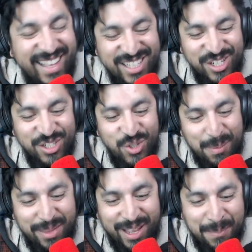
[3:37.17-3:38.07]
Just
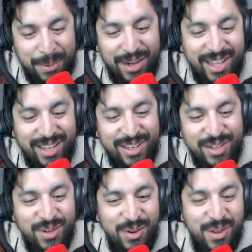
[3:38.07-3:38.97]
drop that pudding,
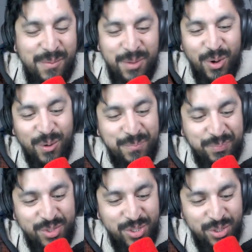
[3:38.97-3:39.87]
you know,
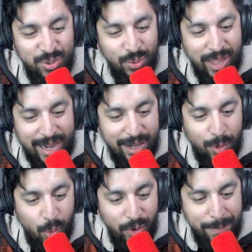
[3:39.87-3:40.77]
do that little
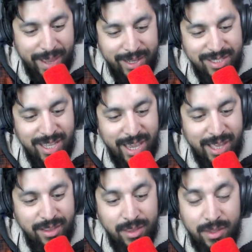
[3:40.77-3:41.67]
remix
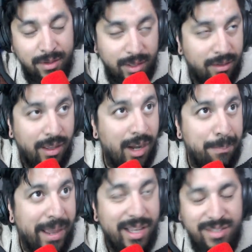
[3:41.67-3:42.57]
and get them
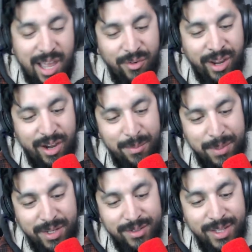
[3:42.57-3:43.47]
pissed. I don't care,
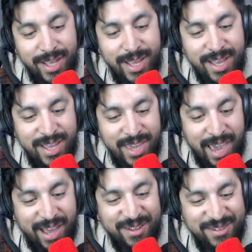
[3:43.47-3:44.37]
but
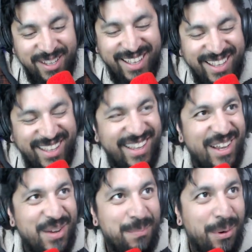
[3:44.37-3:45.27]
yeah.
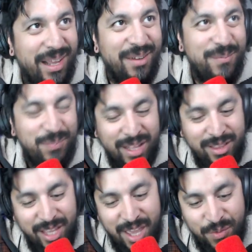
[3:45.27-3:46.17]
Pudding, I
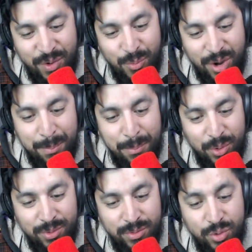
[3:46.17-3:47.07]
think if you're running
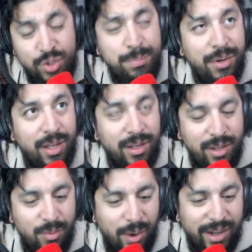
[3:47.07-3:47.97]
blue, you should put it.
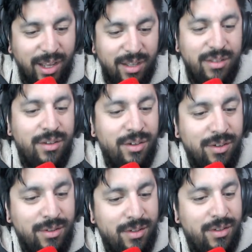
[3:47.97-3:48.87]
Why not? You know,
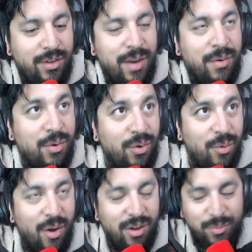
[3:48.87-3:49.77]
you never could go
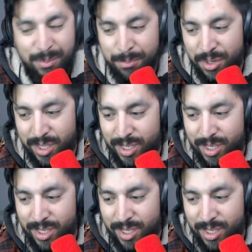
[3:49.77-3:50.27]
wrong with pudding.